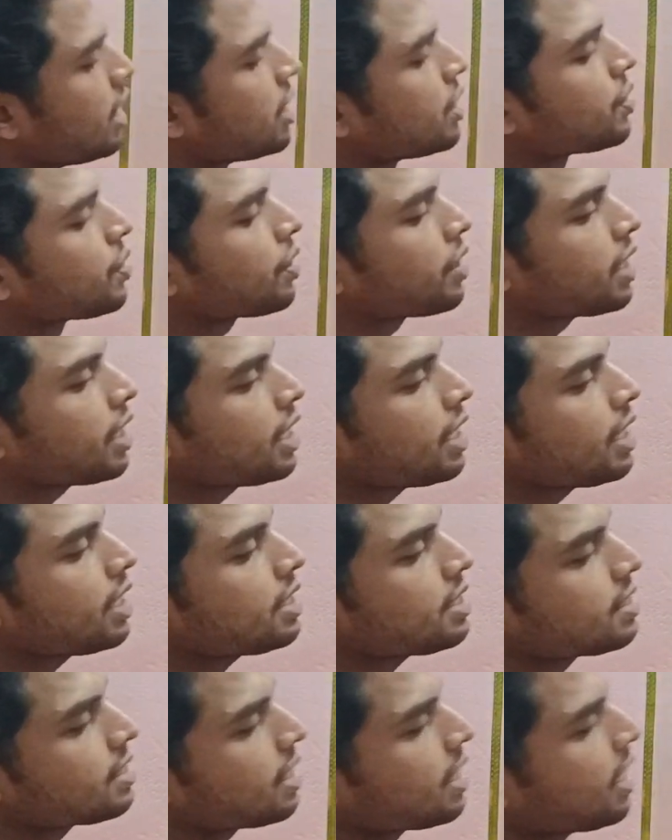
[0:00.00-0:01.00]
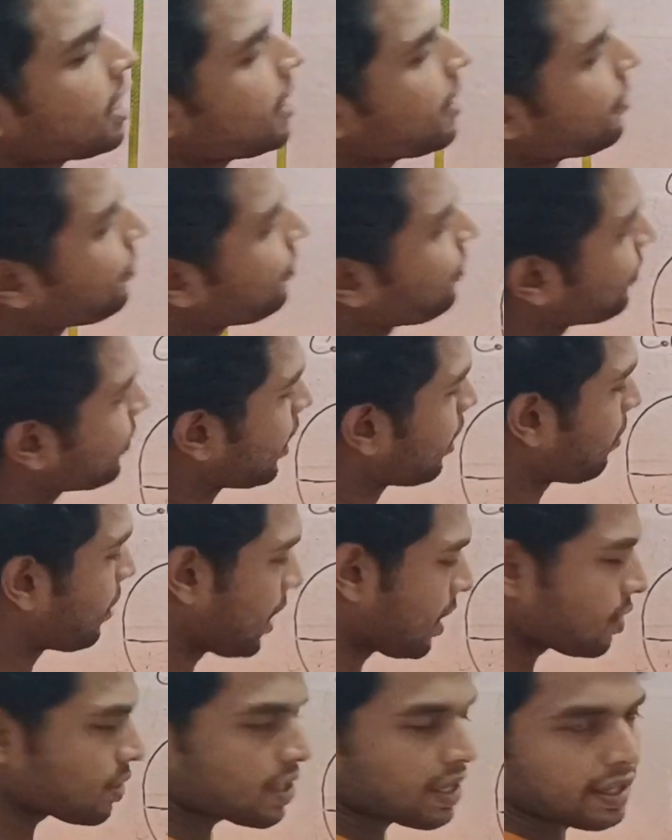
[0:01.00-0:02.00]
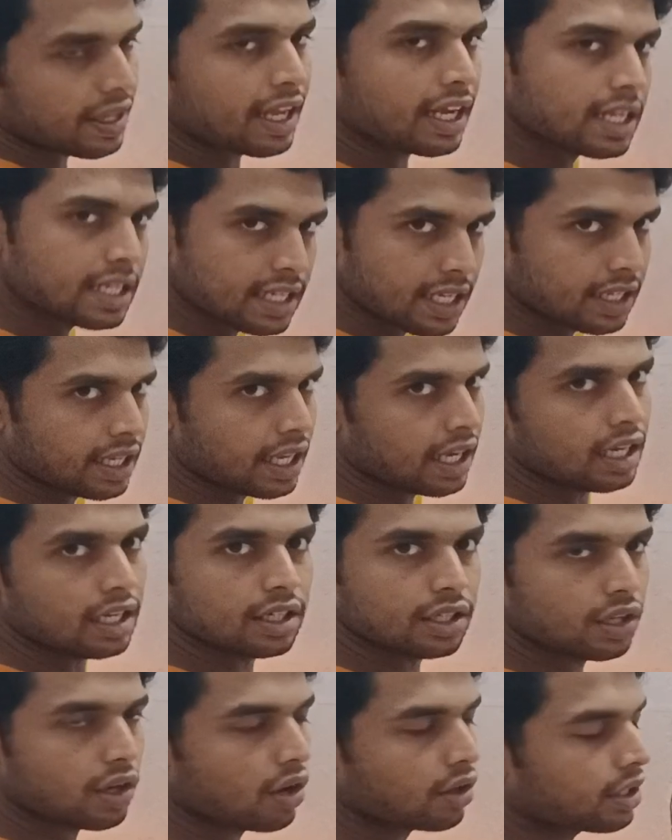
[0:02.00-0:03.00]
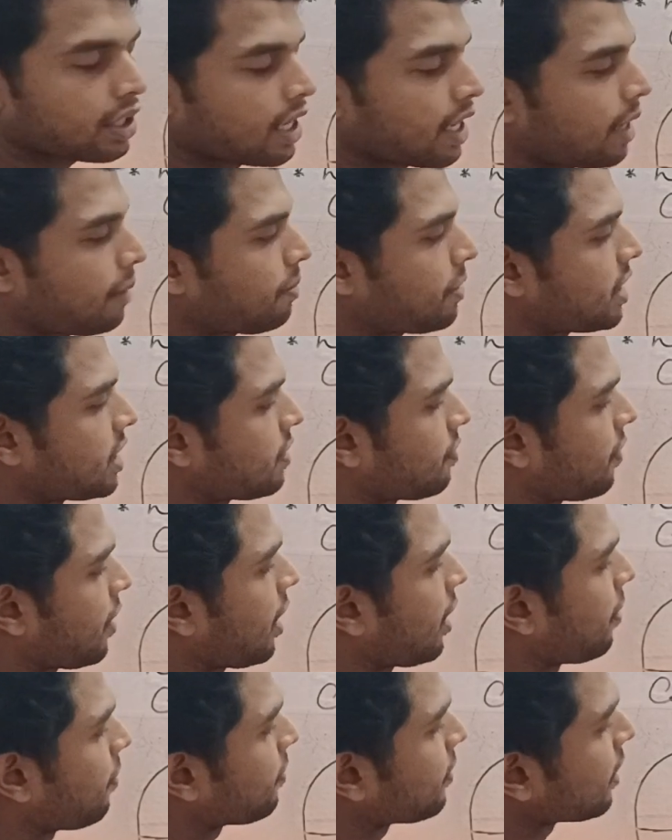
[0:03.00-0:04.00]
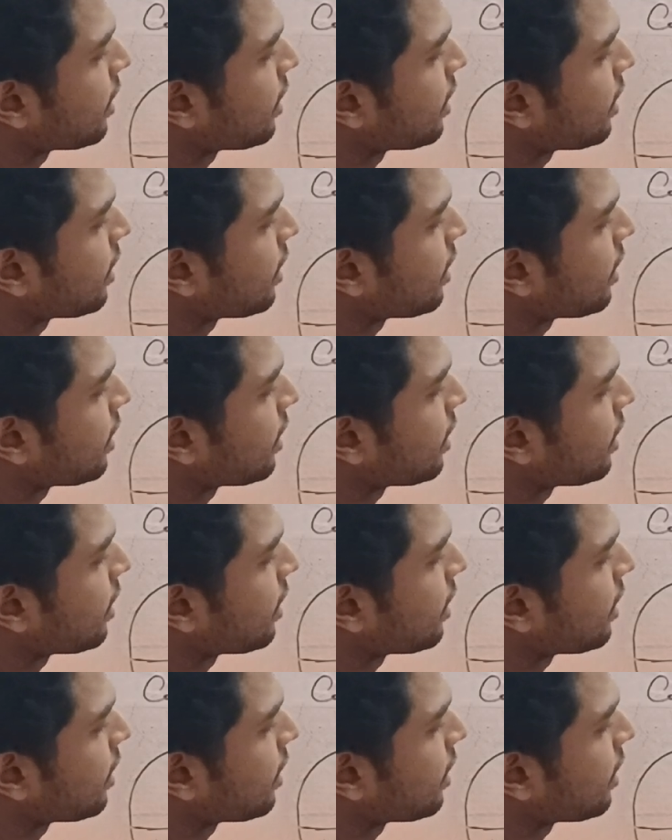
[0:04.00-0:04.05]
So here see, because India is the northern hemisphere,